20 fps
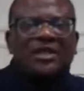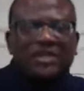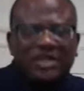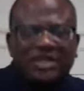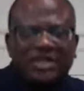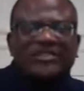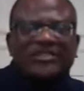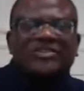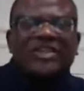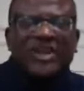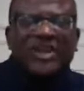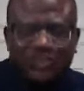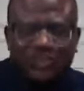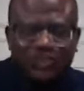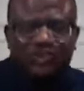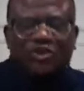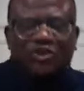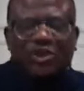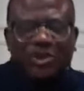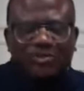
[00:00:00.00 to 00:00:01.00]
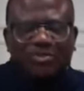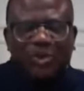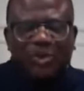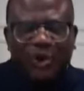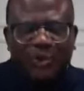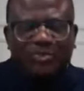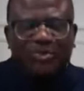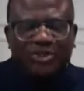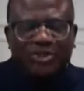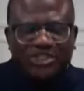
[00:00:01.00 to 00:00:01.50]
industrial
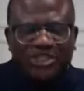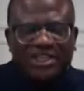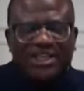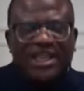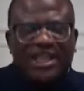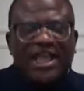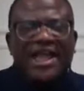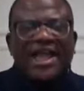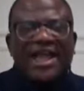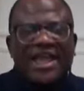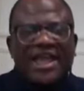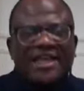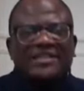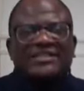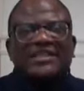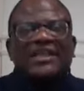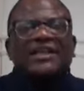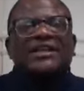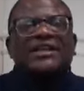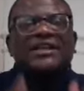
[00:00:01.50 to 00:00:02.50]
property and